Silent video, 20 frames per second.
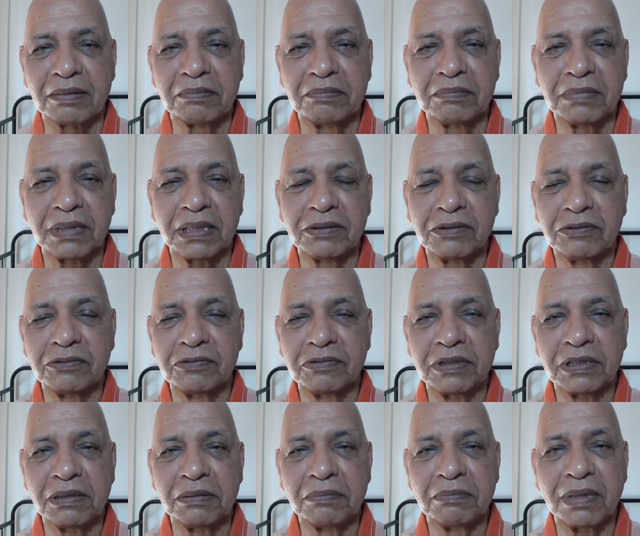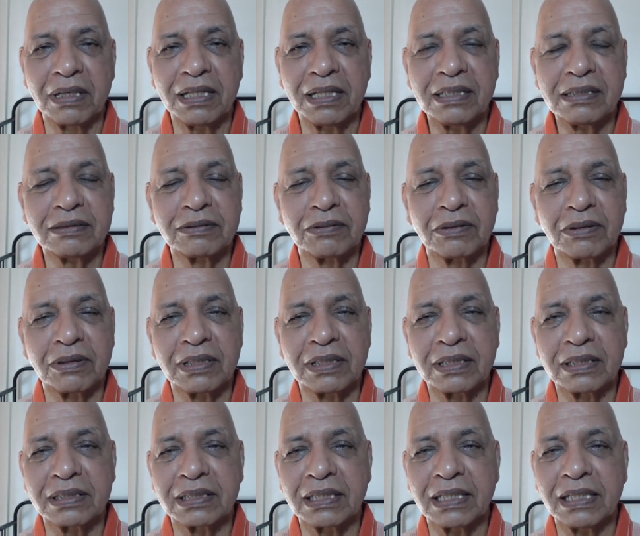May you feel blessed all
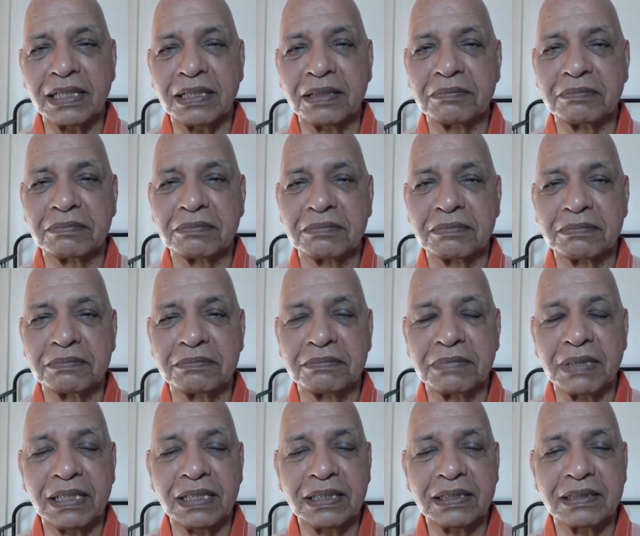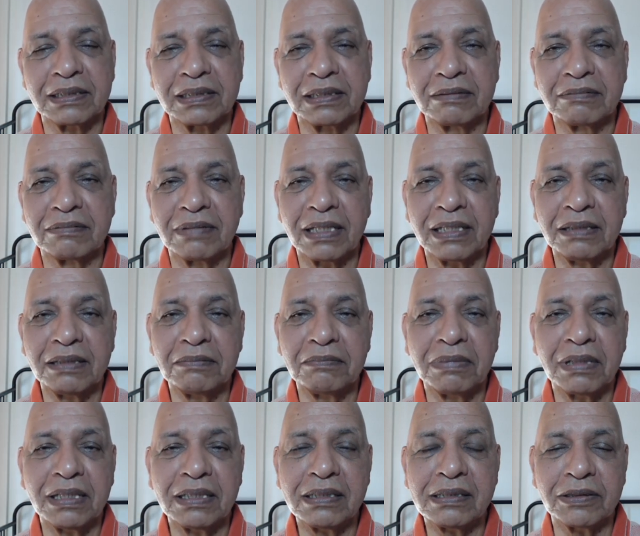the time. May the
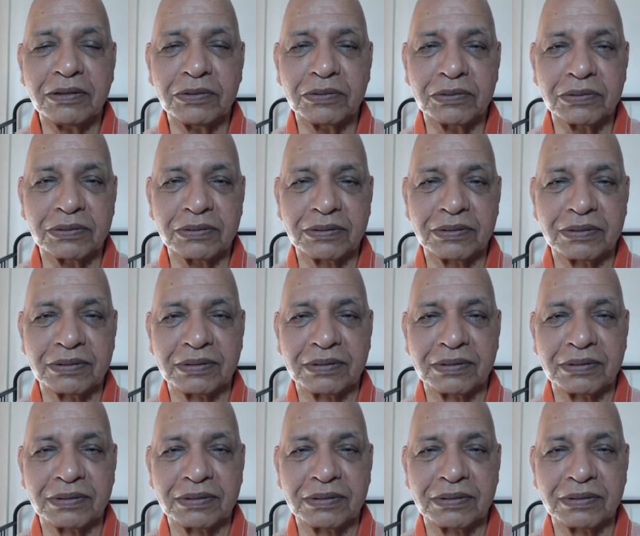divine bless you.